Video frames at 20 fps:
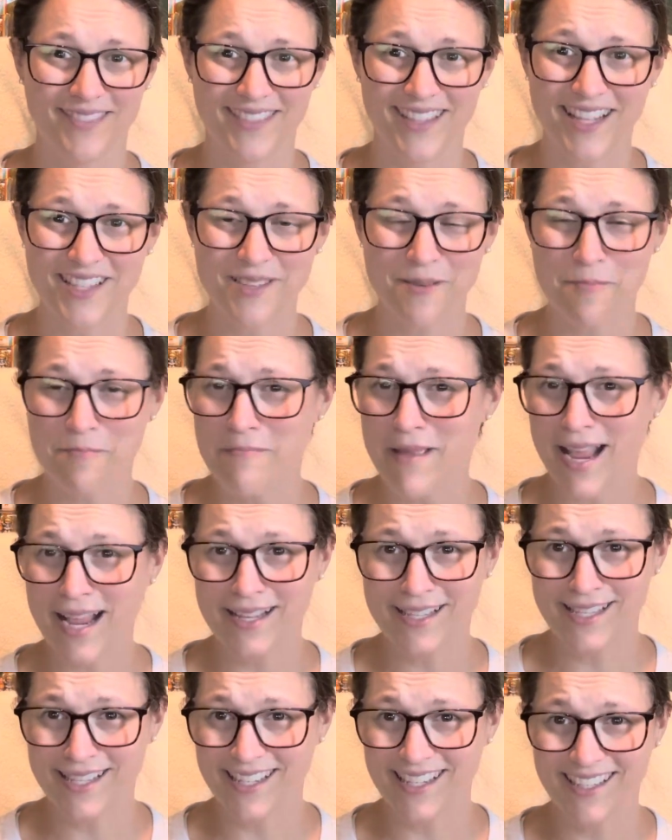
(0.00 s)
That's
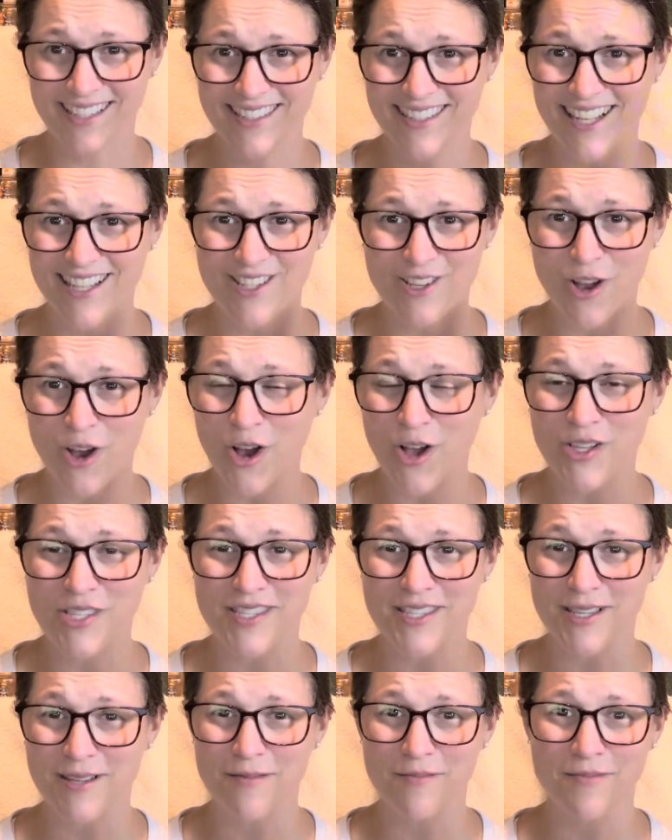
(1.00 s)
amazing. That's
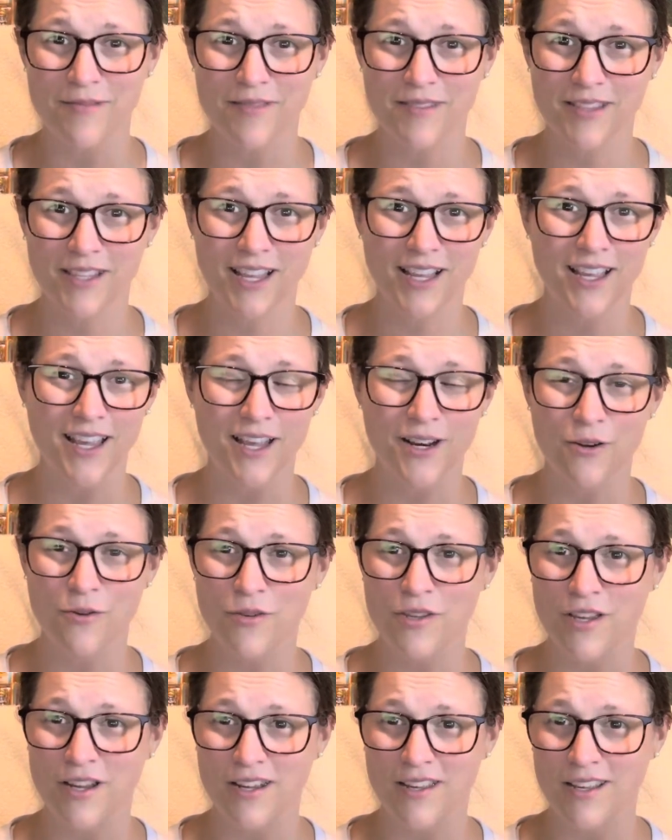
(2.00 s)
awesome. Like, I
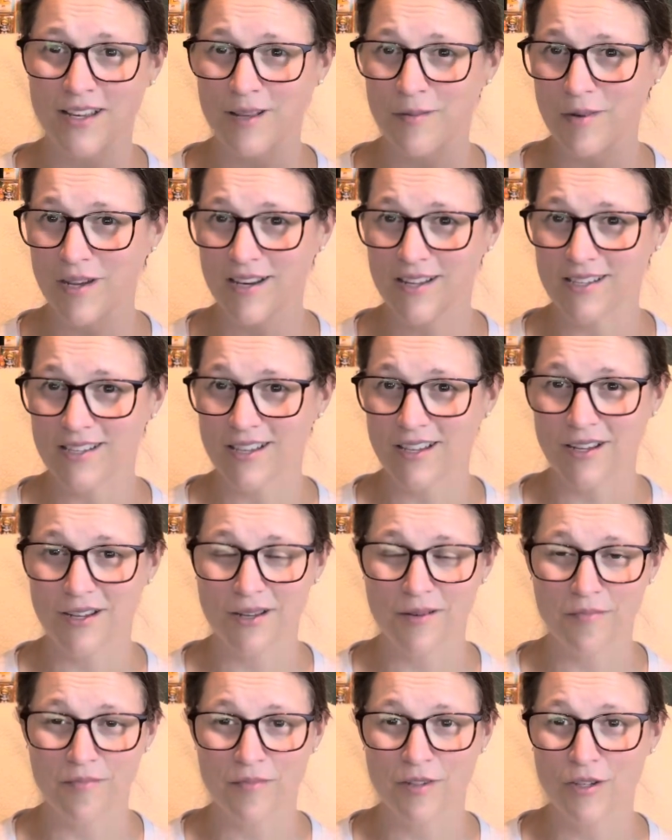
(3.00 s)
don't yuck anybody's
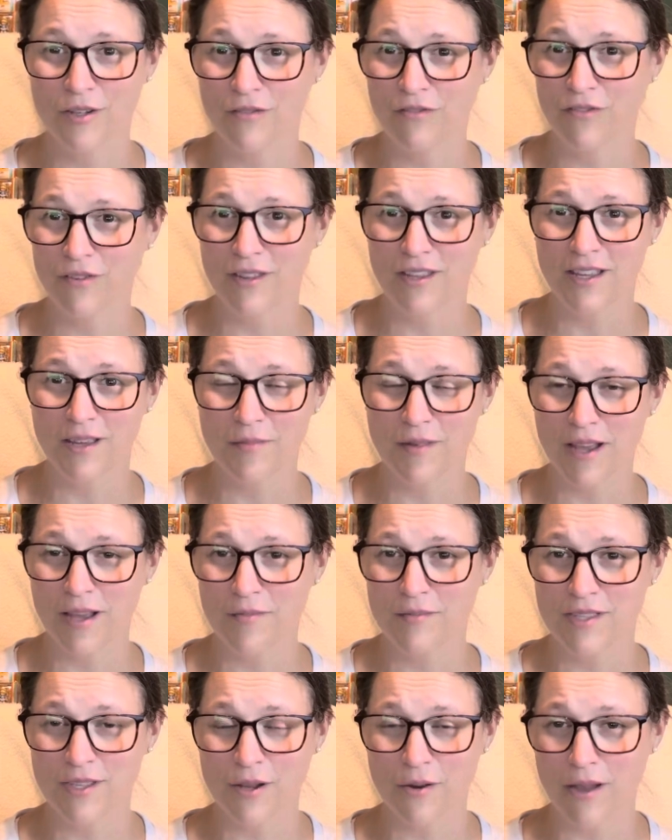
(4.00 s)
yum. Good for them.
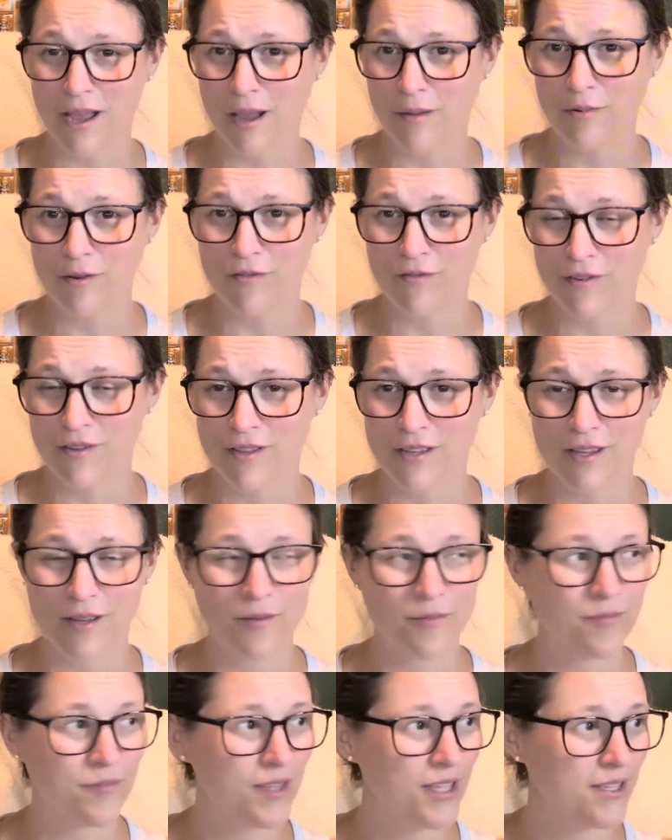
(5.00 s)
I'm so happy for
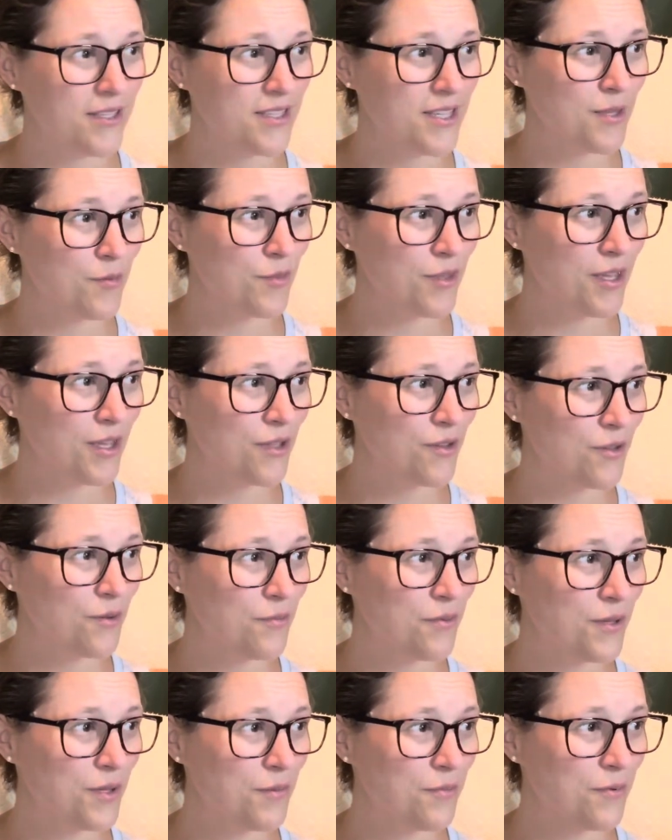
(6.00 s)
them. They seem like
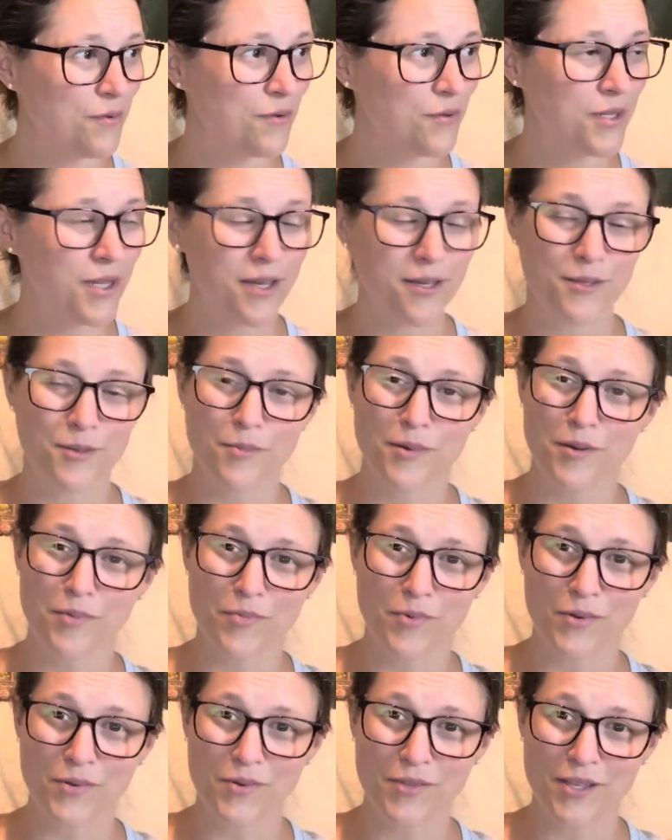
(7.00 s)
good people, nice people.